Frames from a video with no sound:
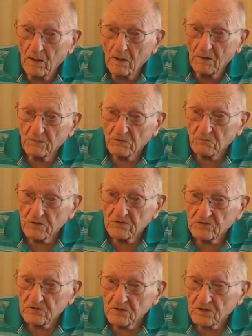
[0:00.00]
And the
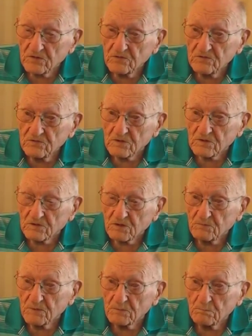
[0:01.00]
reason is that
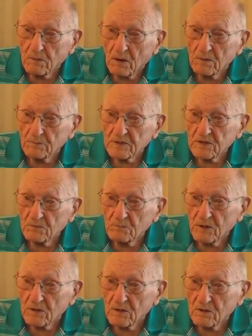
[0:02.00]
they've been bombing
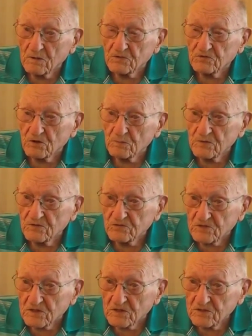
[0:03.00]
German
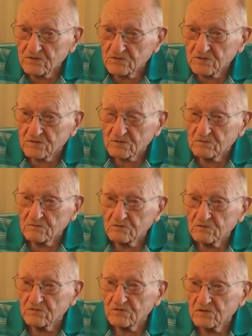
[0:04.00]
cities and just